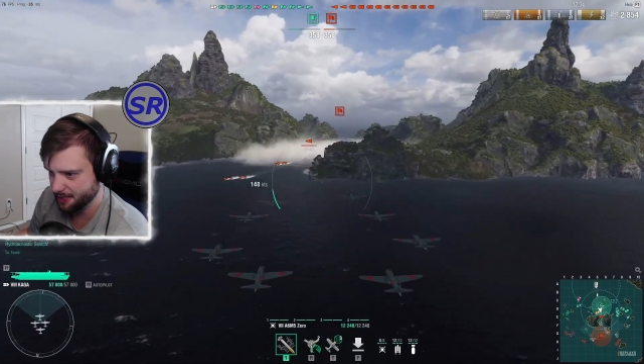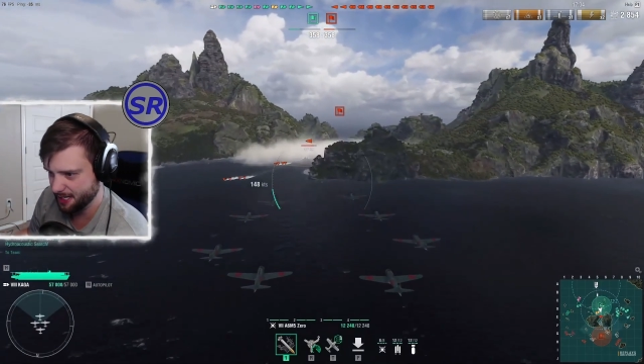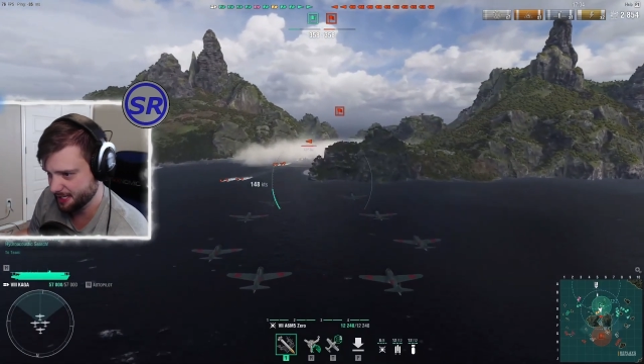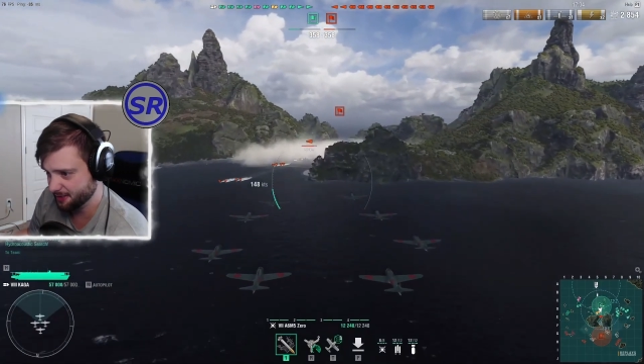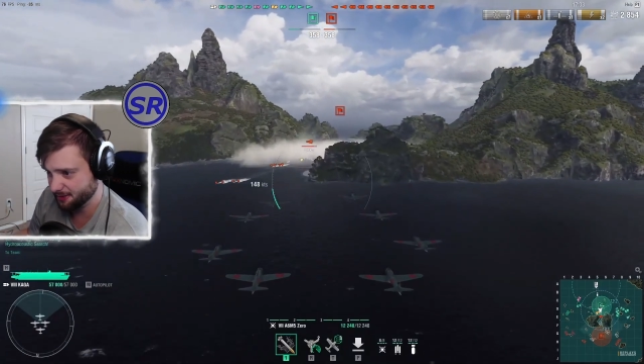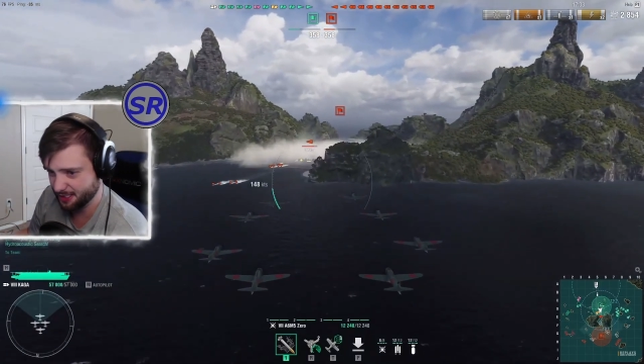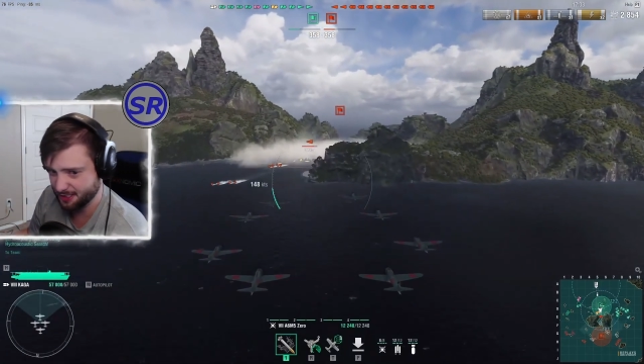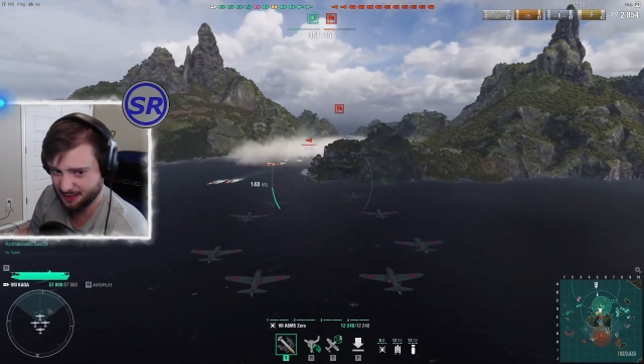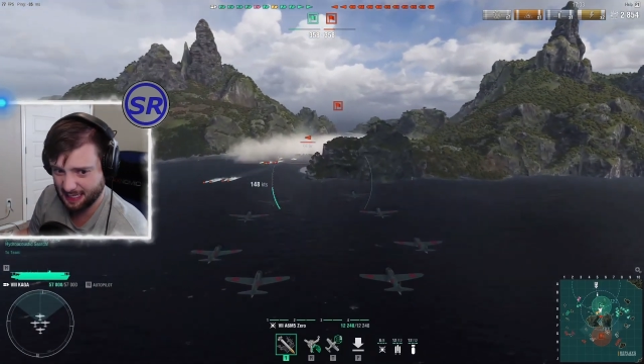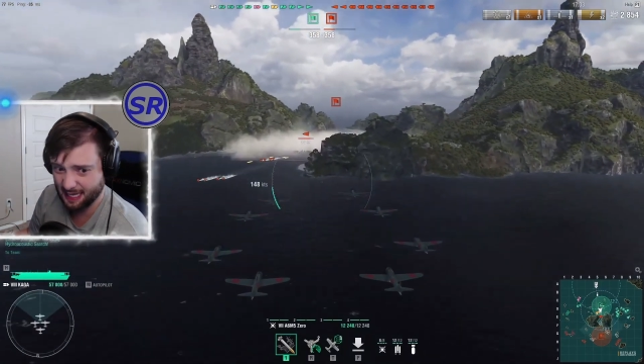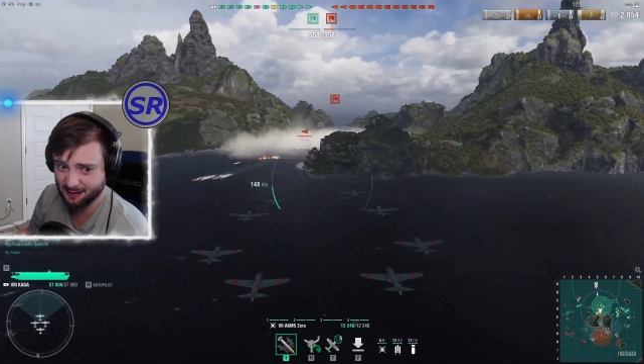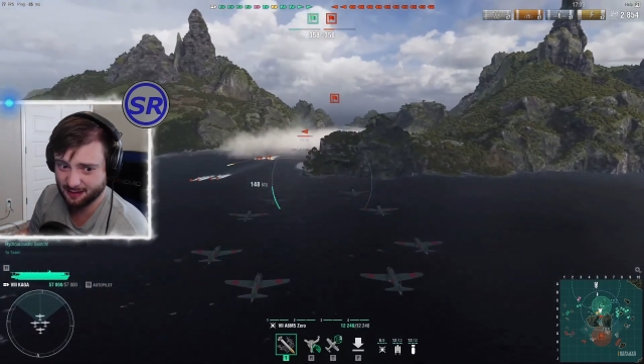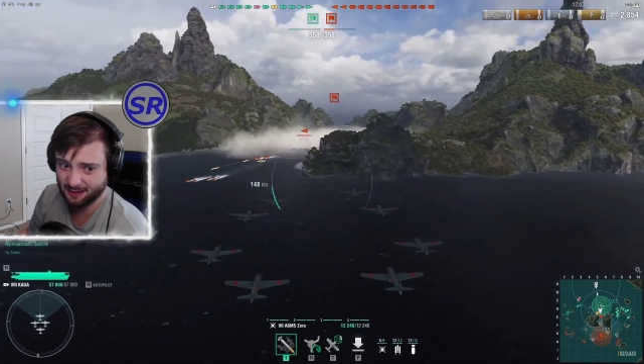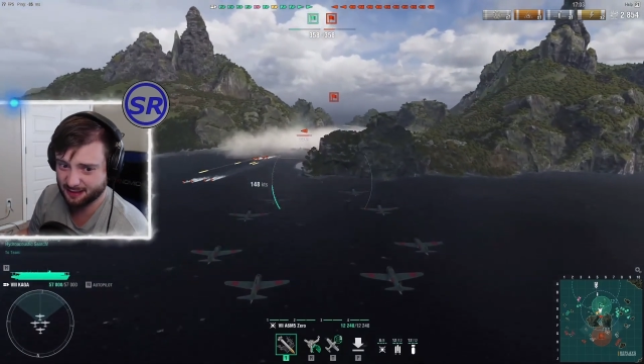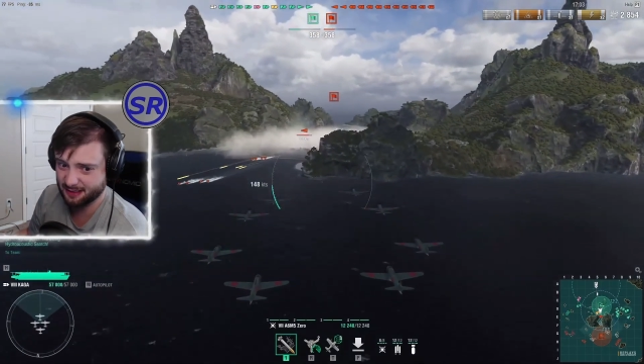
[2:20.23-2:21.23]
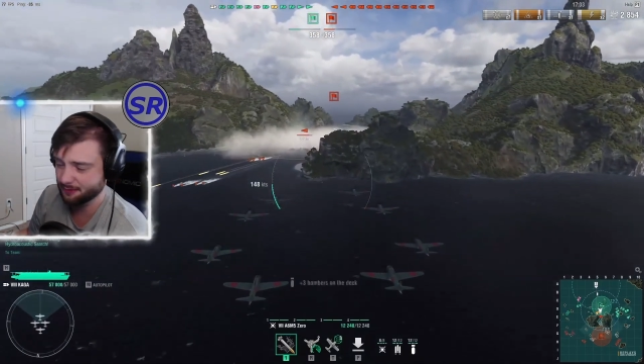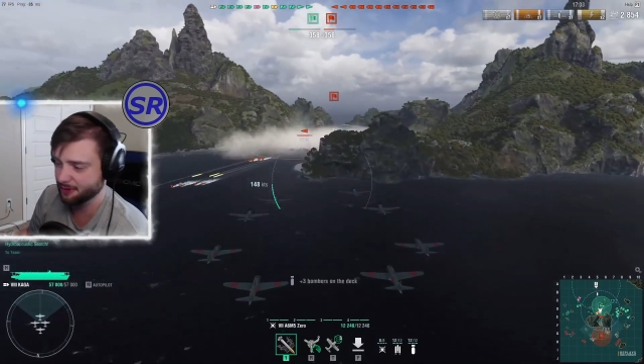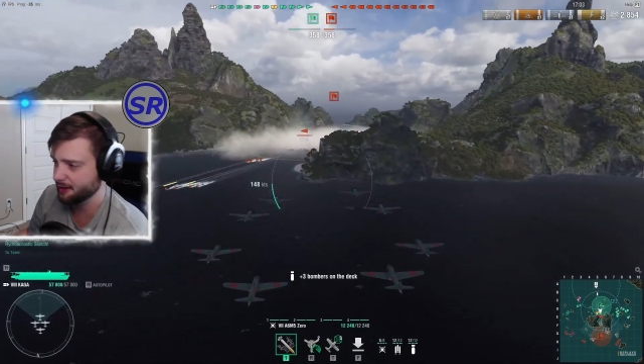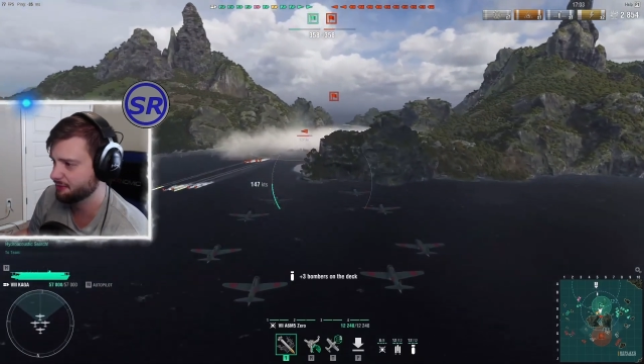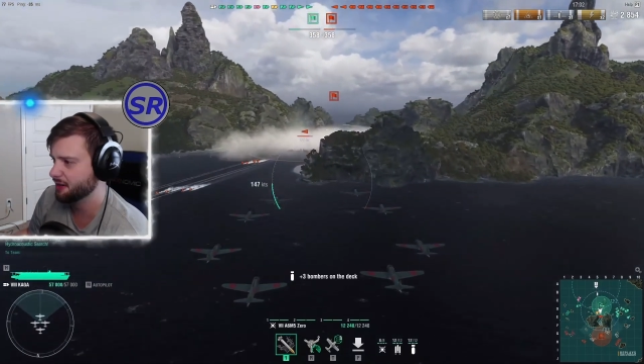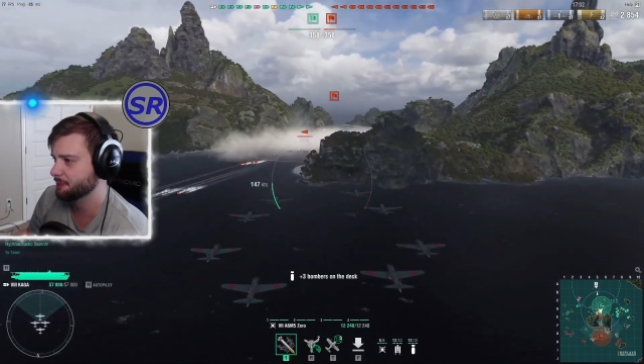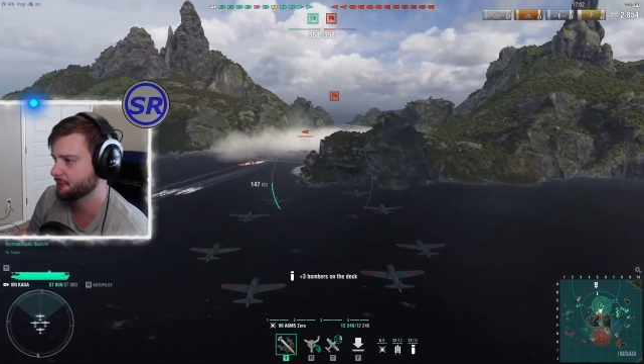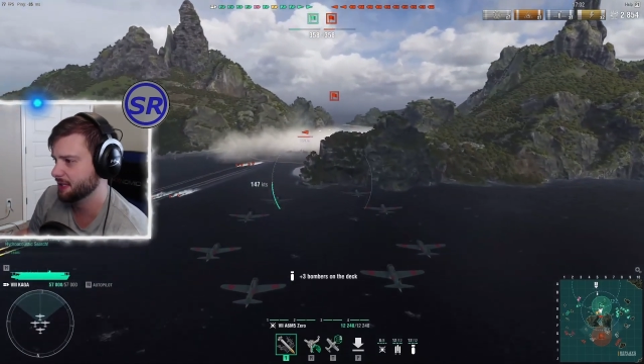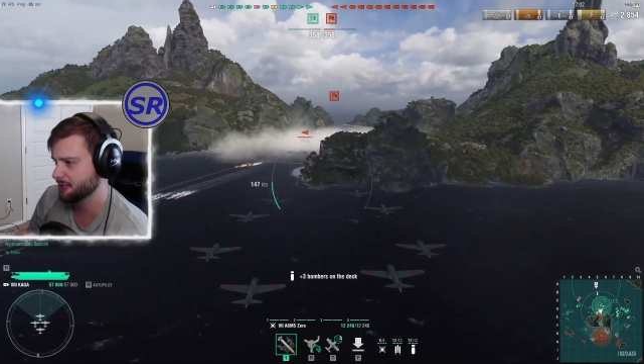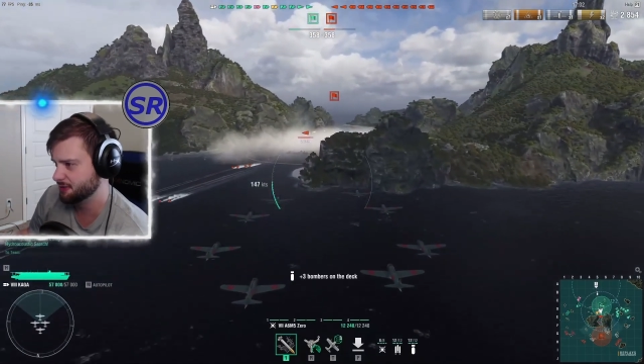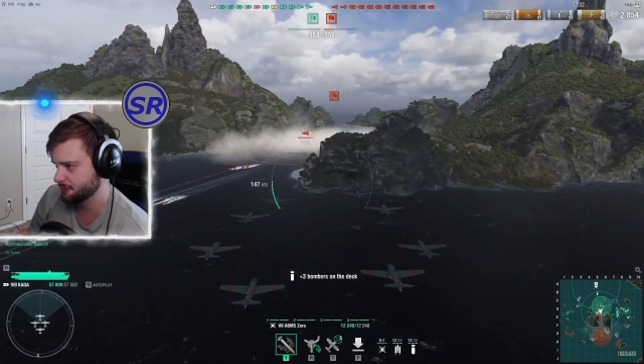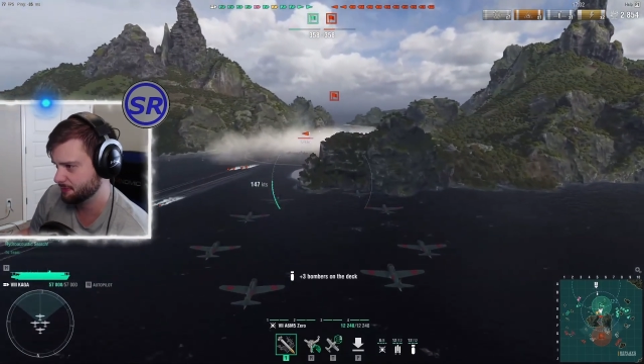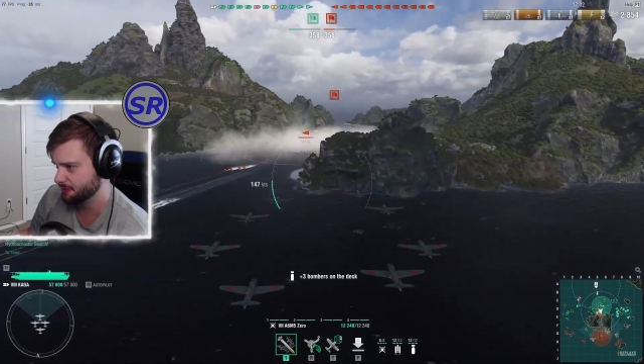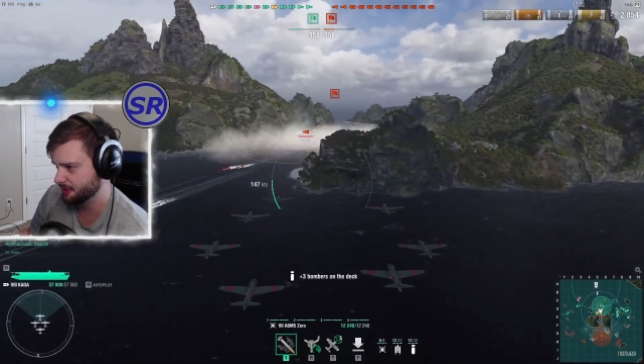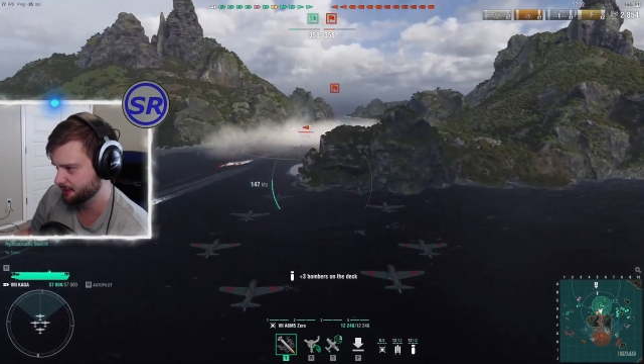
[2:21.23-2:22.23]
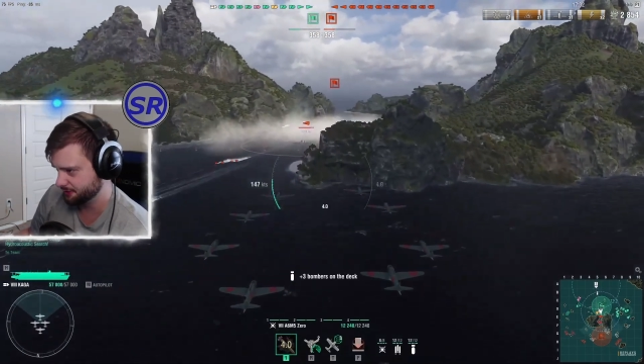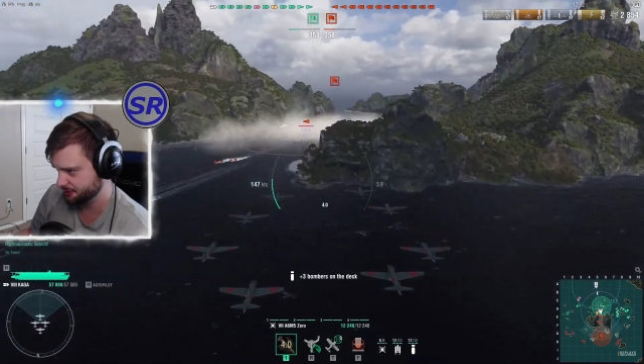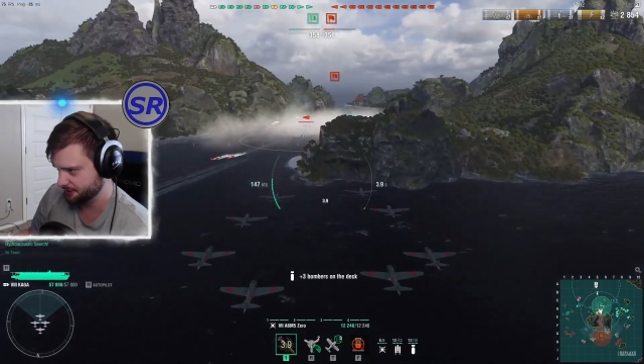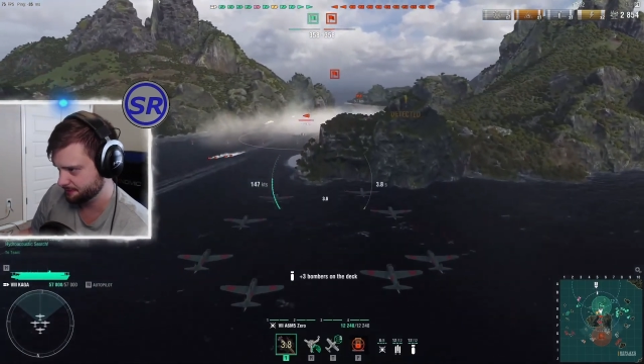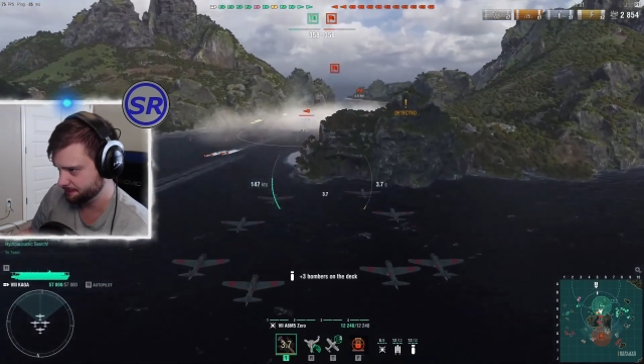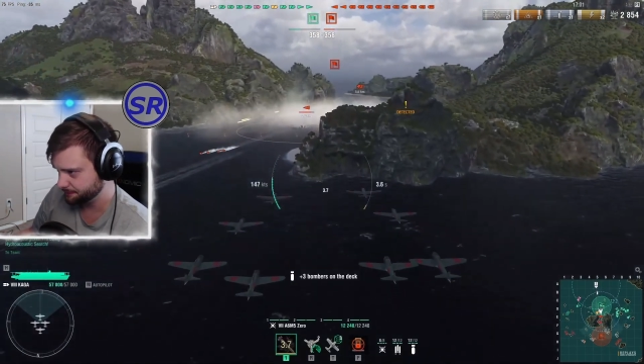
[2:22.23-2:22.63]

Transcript: I don't get that lucky whenever I play Two Brothers.